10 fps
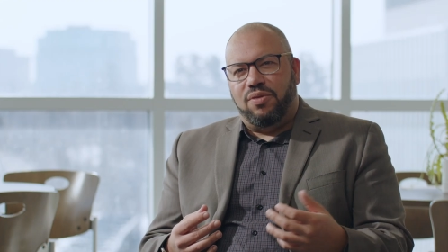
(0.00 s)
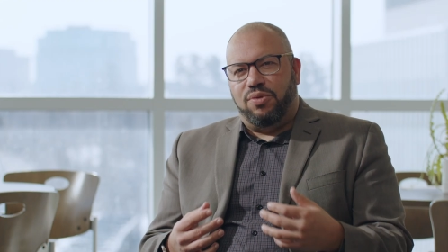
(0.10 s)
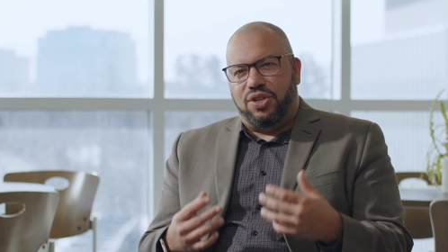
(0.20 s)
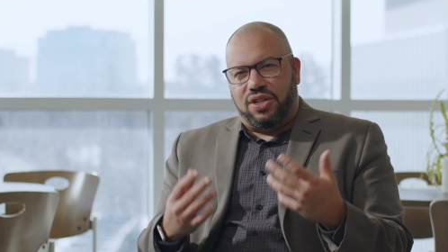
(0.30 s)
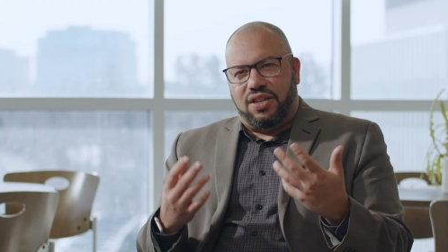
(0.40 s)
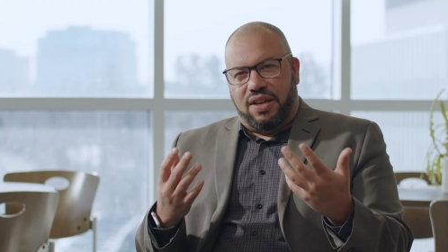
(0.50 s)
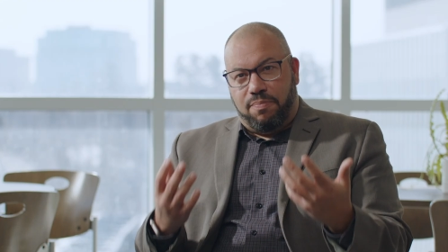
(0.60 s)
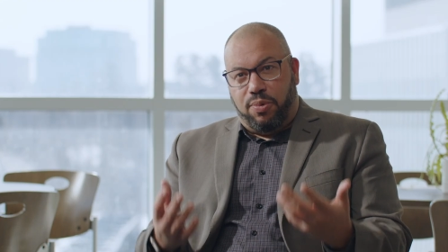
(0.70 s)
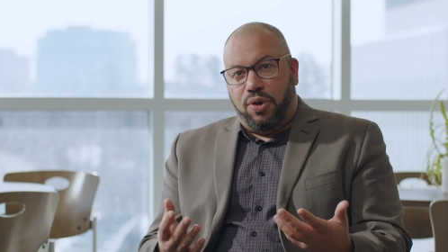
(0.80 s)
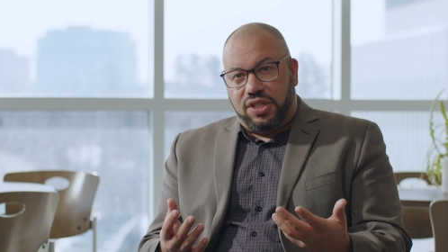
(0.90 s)
which
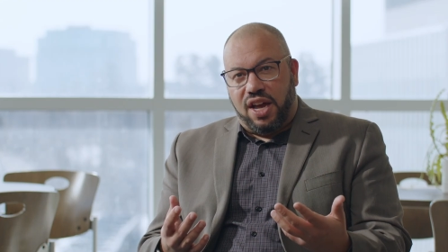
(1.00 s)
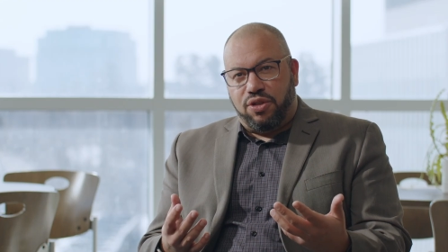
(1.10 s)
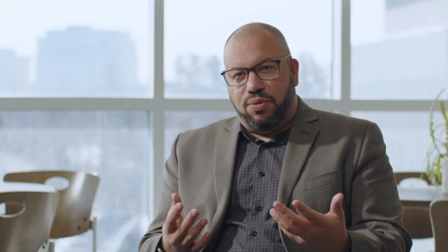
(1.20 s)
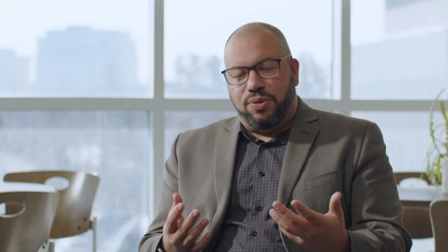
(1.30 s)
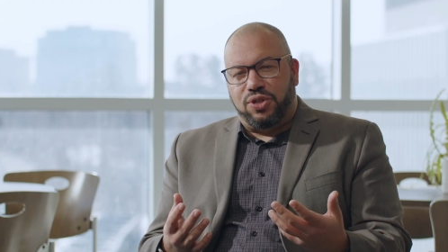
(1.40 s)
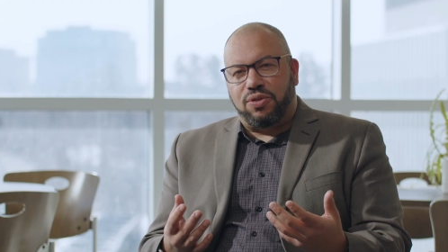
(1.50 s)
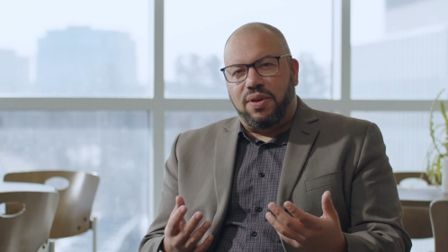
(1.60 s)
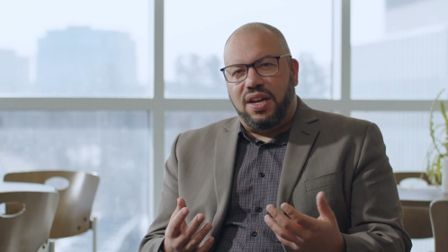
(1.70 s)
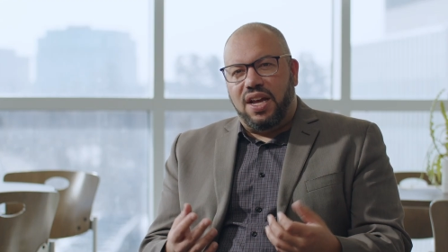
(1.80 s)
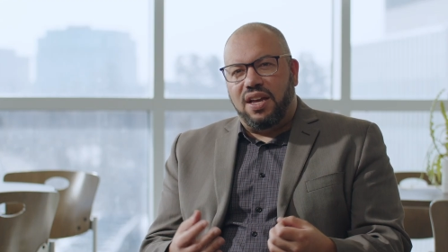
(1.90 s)
employs high throughput
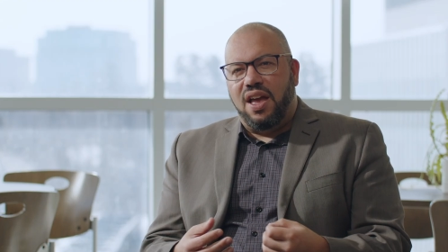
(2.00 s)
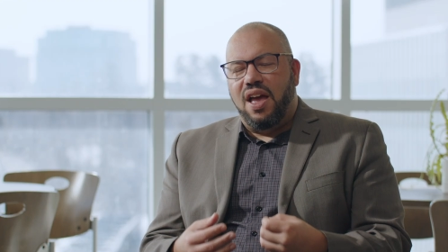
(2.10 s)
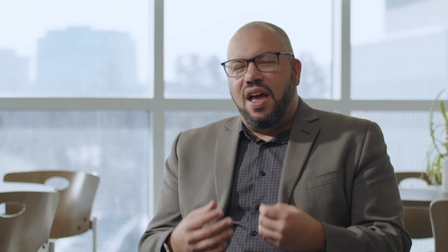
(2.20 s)
screening,